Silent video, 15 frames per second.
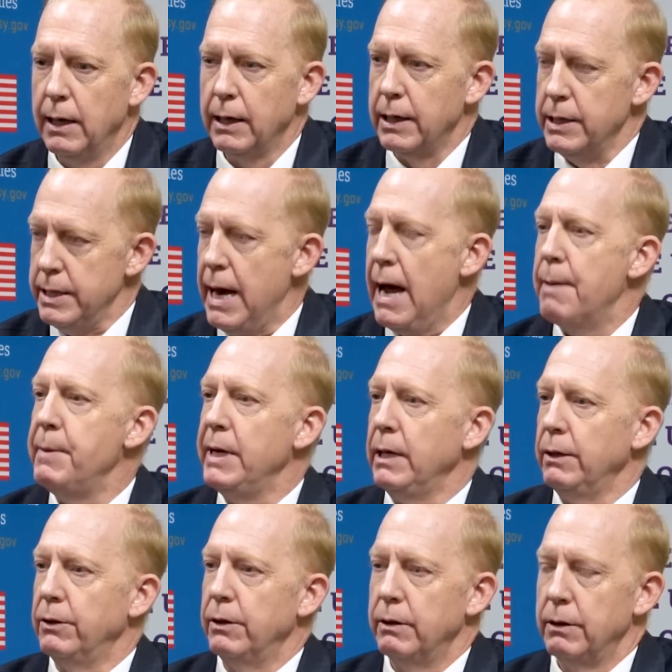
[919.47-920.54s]

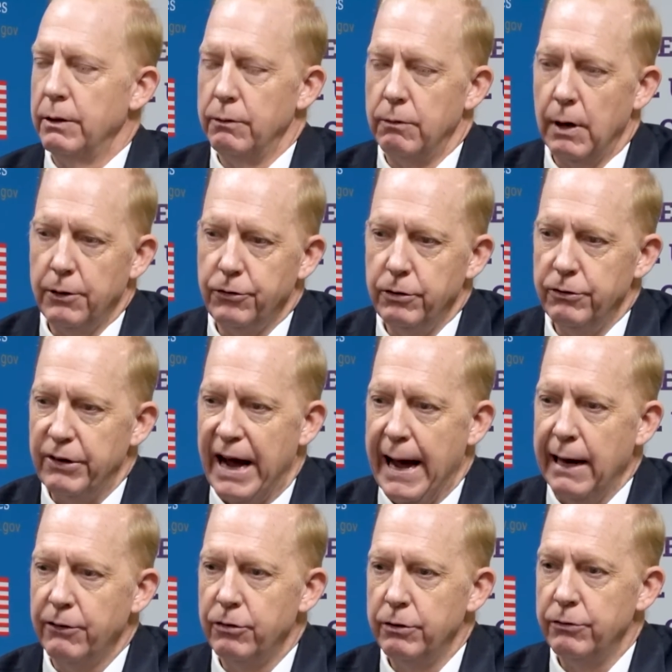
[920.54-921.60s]
condemning the Russians'
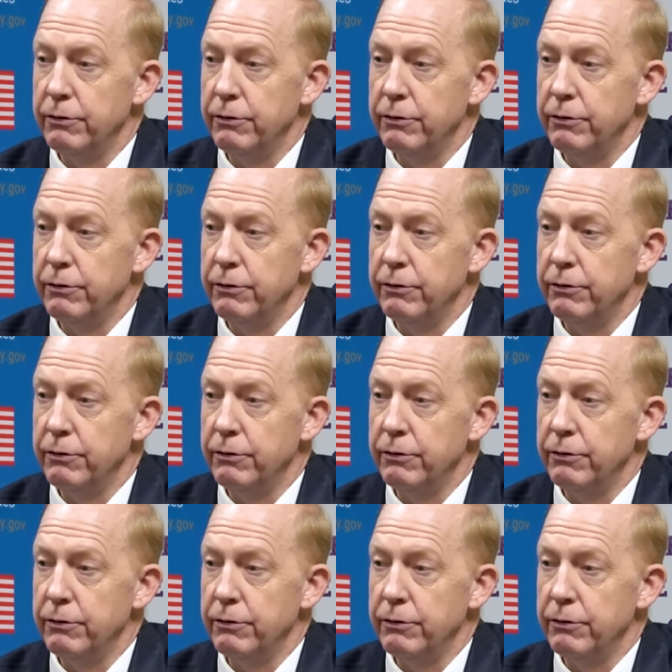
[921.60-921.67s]
actions,